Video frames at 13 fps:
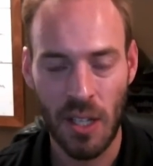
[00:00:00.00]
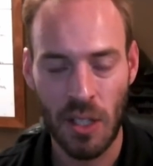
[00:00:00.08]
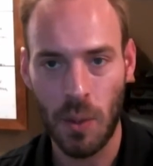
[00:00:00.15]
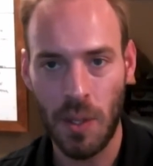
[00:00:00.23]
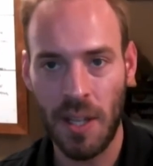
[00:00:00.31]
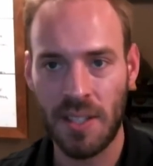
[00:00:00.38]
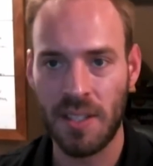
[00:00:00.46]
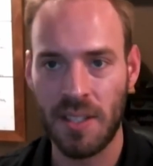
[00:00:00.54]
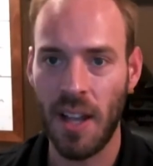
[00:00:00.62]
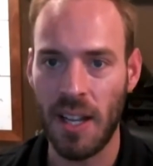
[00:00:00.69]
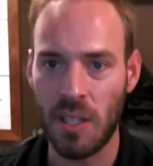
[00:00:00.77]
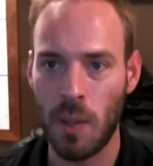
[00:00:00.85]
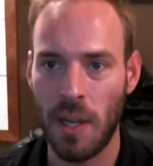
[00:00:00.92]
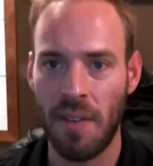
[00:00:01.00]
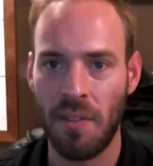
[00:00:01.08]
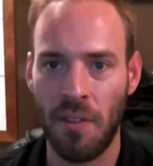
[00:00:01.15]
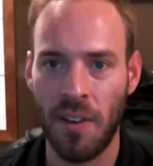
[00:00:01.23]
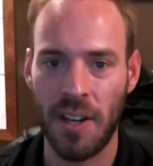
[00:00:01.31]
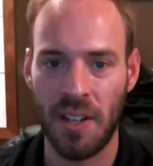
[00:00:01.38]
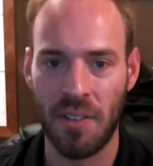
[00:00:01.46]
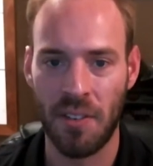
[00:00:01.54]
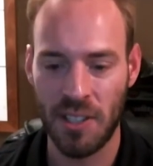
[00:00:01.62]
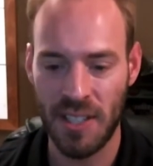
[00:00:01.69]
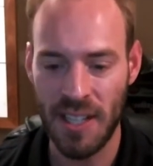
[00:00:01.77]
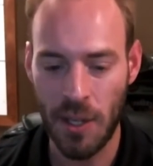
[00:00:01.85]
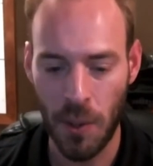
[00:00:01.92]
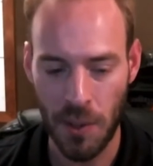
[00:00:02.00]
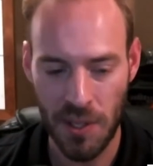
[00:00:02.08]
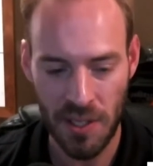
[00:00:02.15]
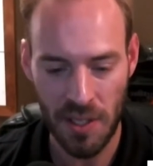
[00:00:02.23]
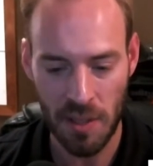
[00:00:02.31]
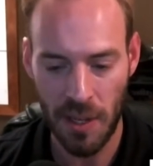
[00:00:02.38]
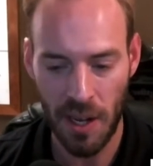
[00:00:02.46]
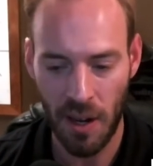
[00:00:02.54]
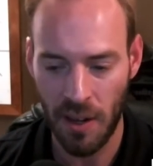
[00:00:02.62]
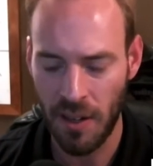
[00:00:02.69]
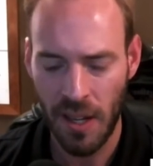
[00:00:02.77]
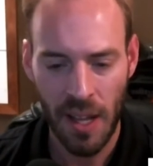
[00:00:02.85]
So it's nice. We have a very diverse ecosystem here.